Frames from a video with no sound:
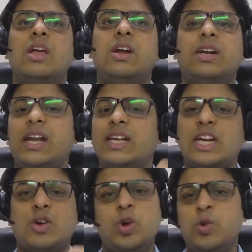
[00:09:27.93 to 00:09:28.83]
10, as I
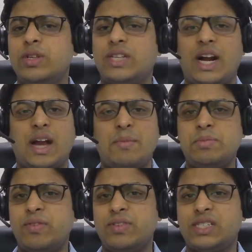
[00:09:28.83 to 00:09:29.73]
told you, is that
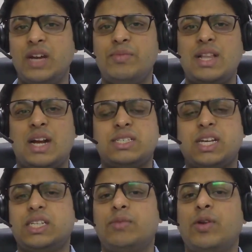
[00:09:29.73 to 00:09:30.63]
amendment which came in, that is
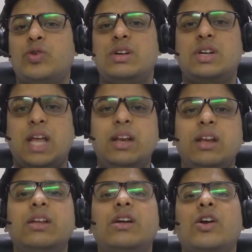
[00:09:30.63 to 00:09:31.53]
section number 10,
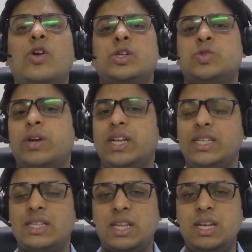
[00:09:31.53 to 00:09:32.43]
clause
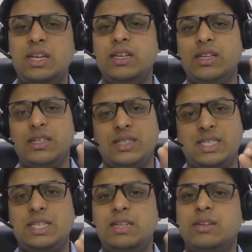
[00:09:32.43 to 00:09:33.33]

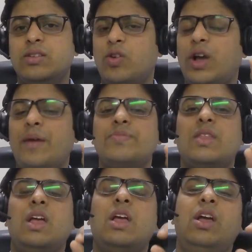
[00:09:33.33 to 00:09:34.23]
23C. Okay,
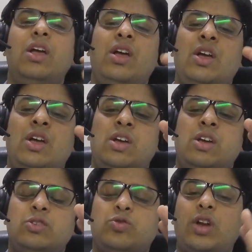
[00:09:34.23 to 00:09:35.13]

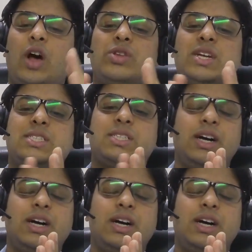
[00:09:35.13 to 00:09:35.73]
so now this.